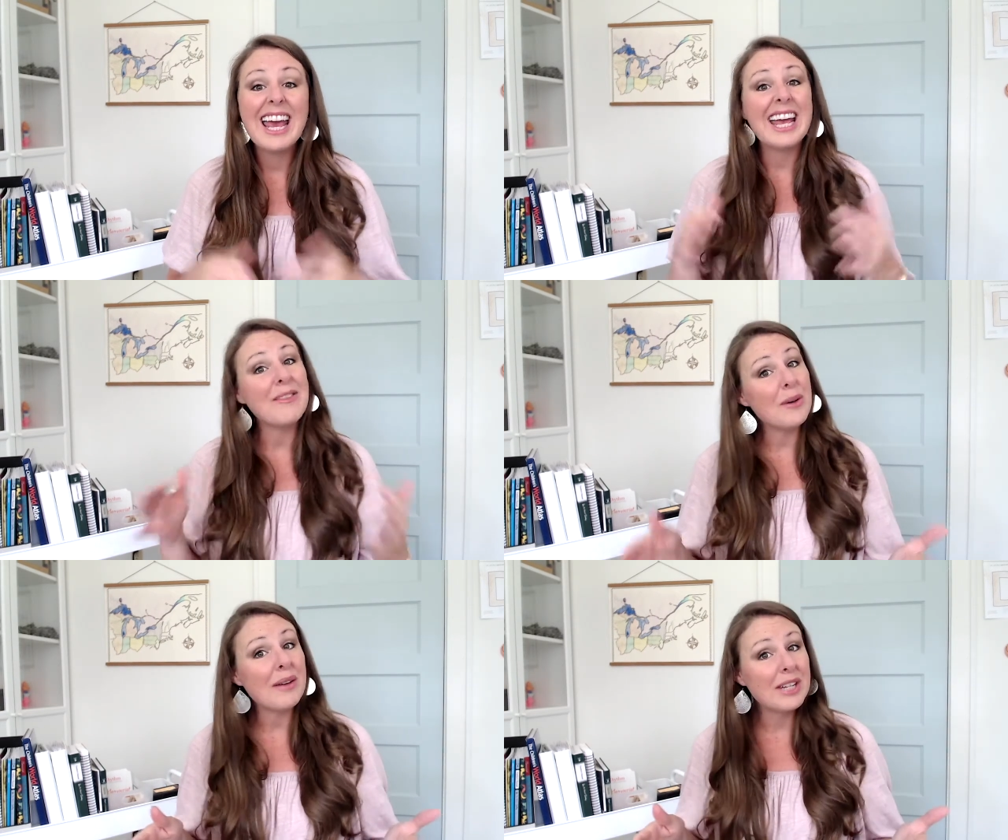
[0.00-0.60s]
If
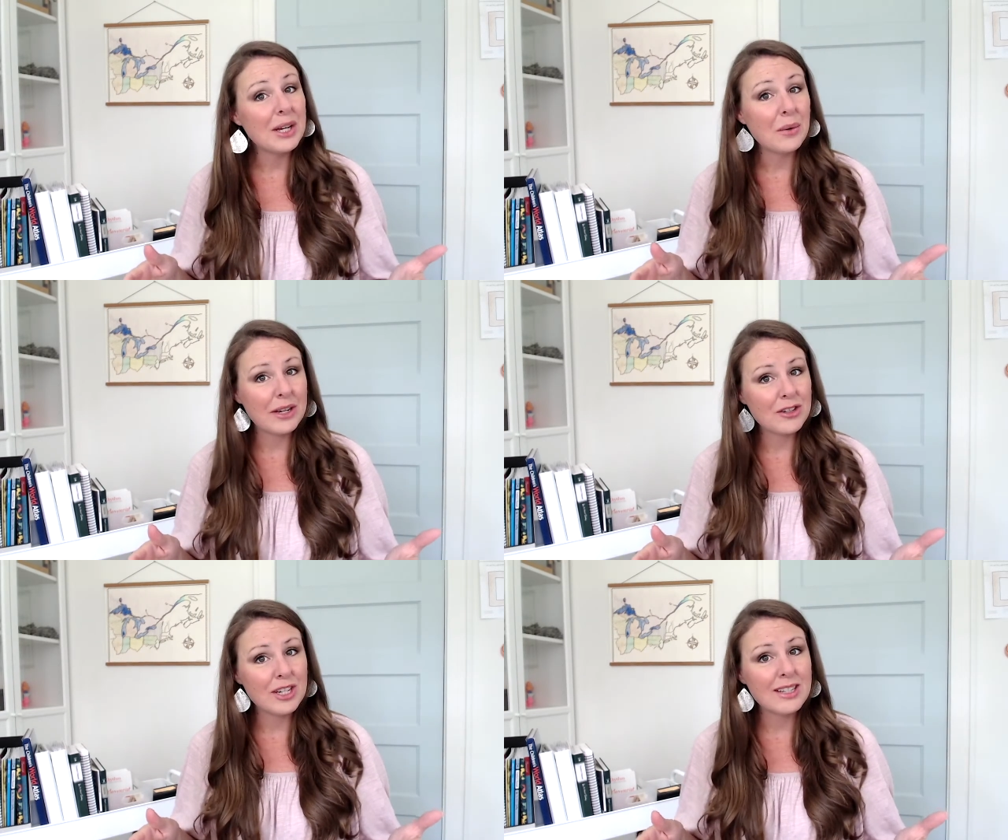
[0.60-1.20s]
you have any
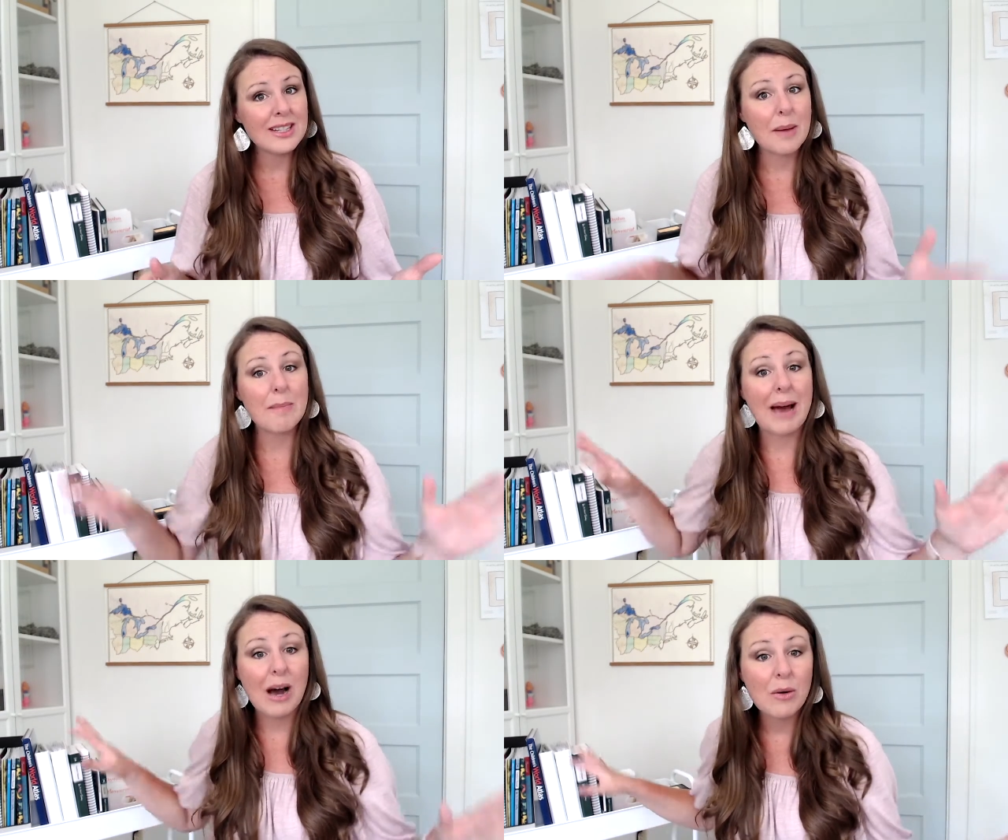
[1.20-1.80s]
questions
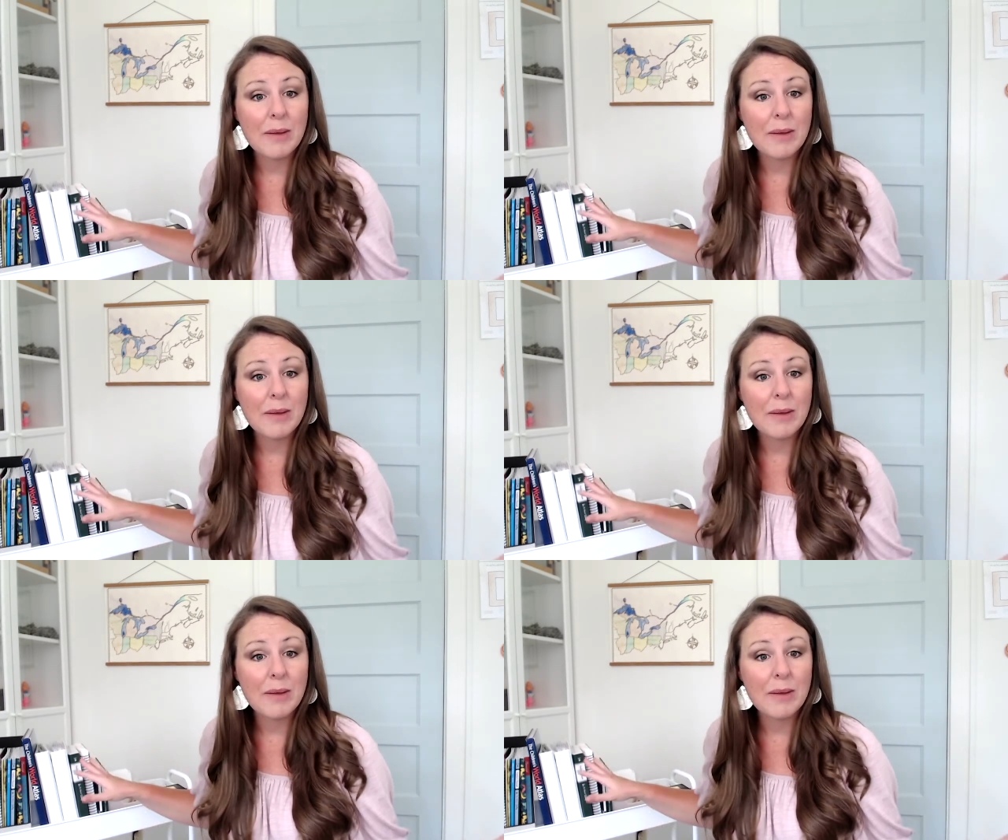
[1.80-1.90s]
about my